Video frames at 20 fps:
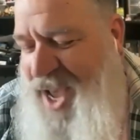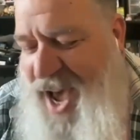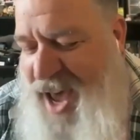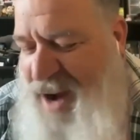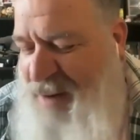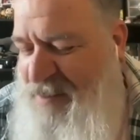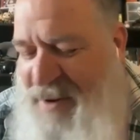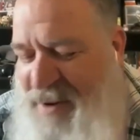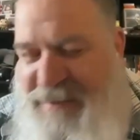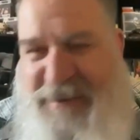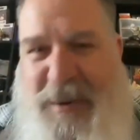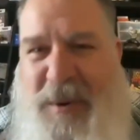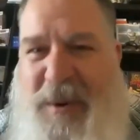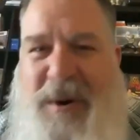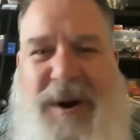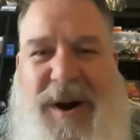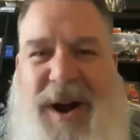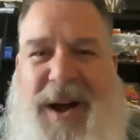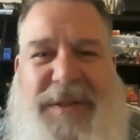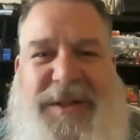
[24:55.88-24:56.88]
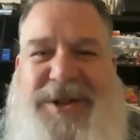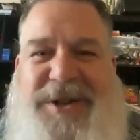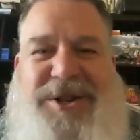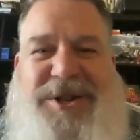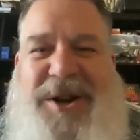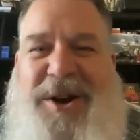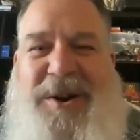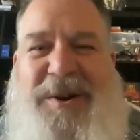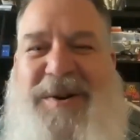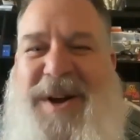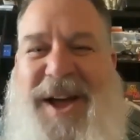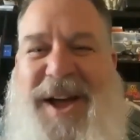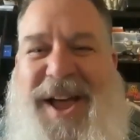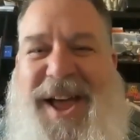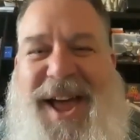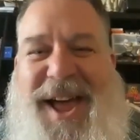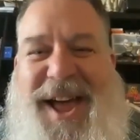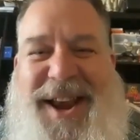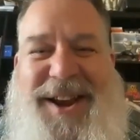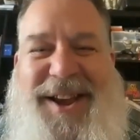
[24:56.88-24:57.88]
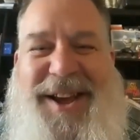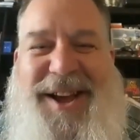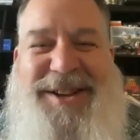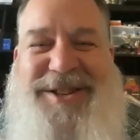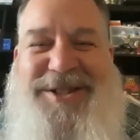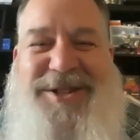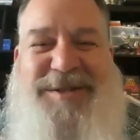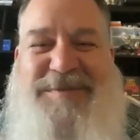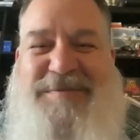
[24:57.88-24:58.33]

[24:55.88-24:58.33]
we had them before on the show. And uh, oh, just,